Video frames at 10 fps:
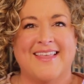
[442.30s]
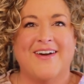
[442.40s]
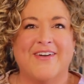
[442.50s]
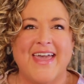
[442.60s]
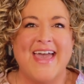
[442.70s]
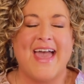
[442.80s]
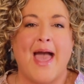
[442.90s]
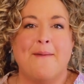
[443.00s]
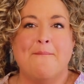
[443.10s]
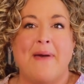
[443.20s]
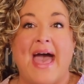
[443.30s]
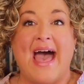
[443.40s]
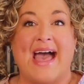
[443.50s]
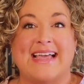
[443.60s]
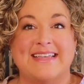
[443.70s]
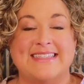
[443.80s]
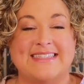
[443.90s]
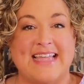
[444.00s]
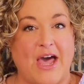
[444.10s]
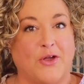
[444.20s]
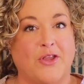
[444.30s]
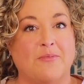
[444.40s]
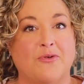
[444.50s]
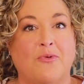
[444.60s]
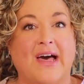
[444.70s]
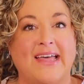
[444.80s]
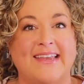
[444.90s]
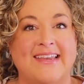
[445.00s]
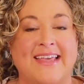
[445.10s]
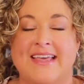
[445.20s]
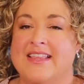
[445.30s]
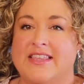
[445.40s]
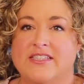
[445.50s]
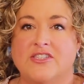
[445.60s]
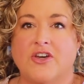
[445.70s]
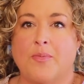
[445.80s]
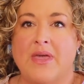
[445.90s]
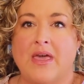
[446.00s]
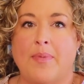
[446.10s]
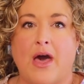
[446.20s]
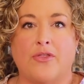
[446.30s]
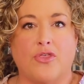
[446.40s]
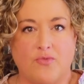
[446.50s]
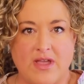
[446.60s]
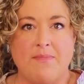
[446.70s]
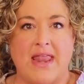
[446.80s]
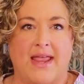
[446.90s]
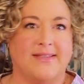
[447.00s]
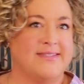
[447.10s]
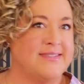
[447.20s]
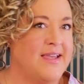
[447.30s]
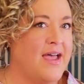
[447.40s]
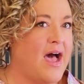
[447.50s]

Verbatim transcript: Okay, I'm back. Style number one. This took me about three minutes.